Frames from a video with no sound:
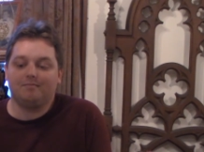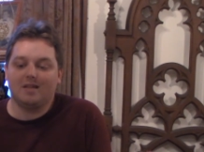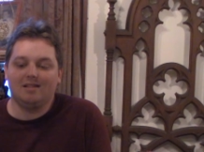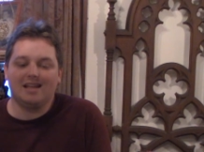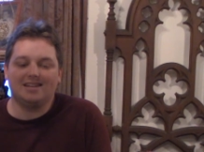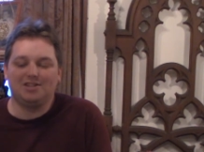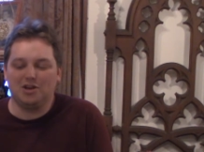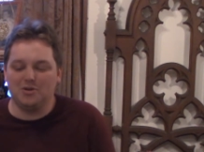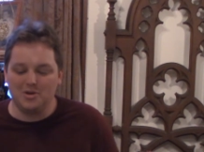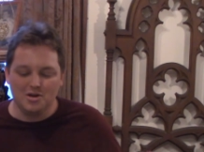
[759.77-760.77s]
unless
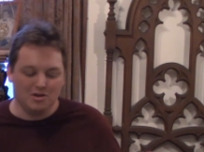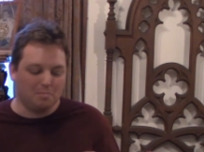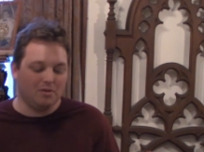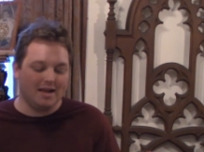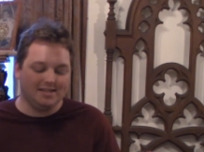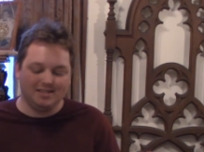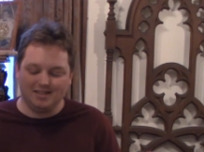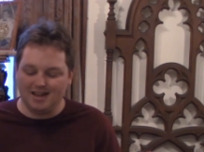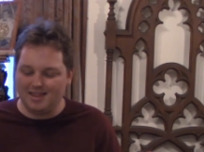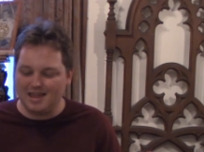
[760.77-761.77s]
you
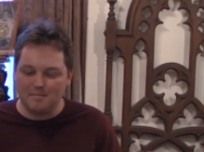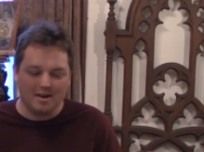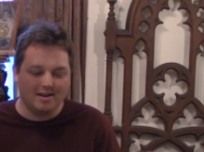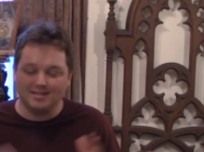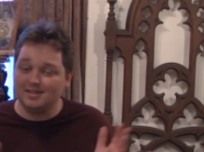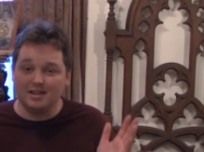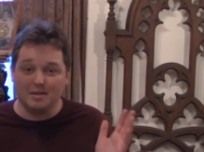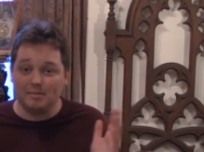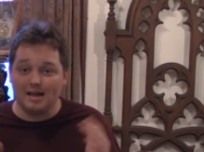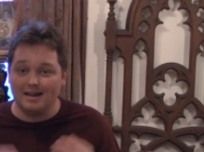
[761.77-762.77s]
place them in a
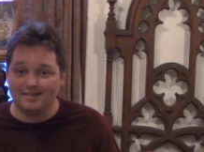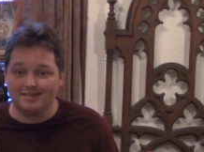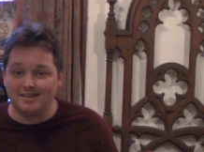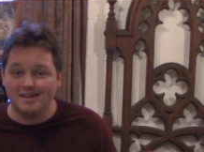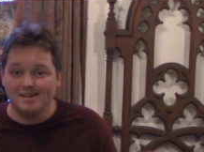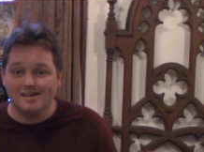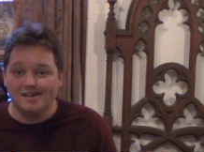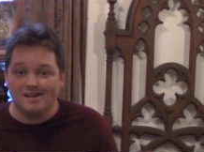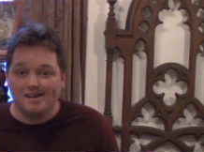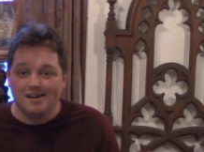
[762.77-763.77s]
silly place.
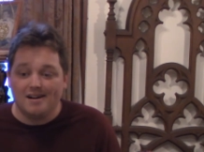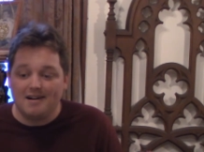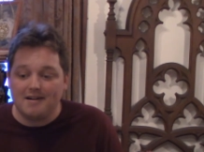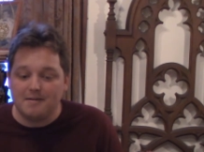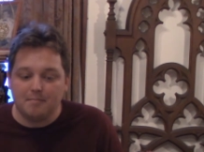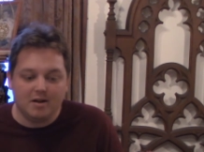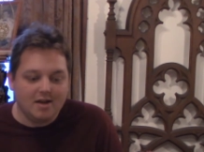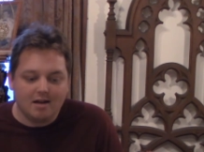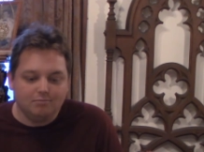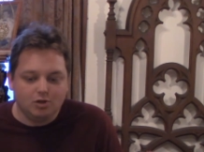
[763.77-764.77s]
But
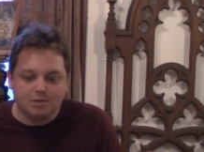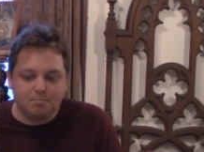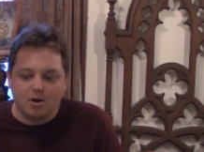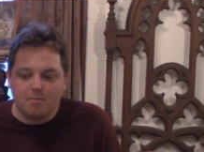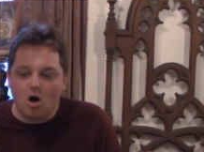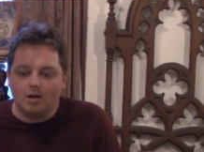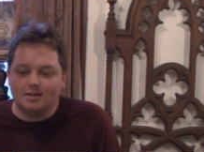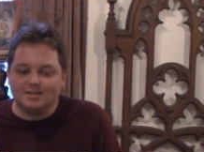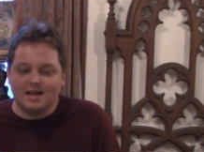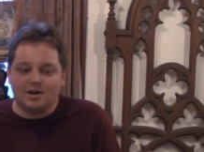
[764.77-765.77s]
yeah, just put them all
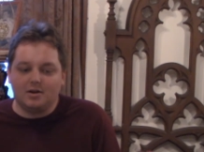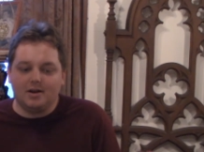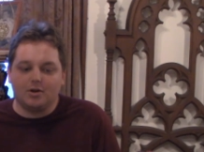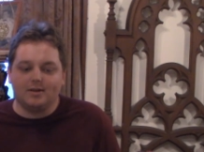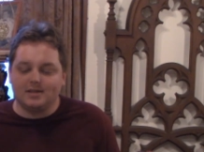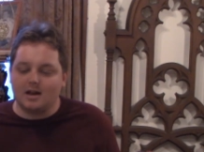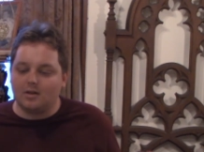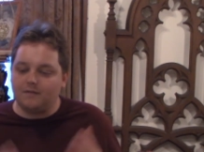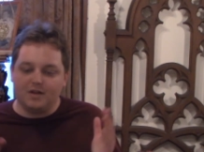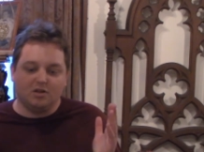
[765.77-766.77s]
in the center, near the center
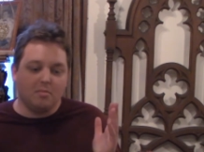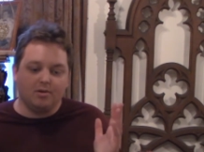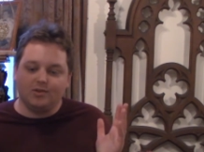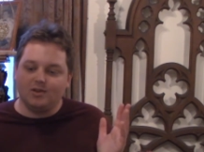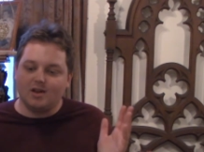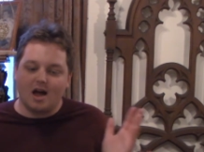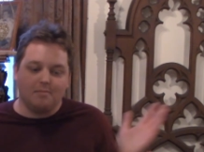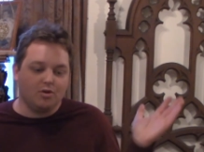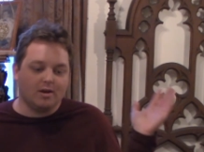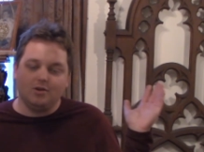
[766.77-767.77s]
of the field most of the
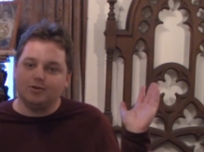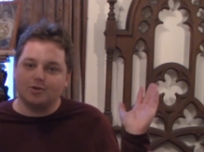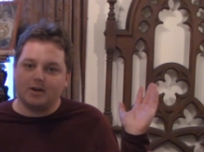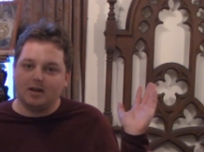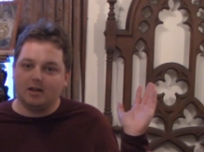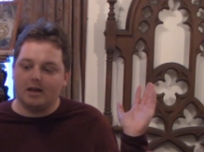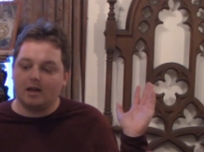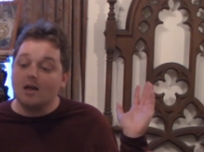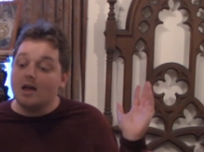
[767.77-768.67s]
time. You can use their healing,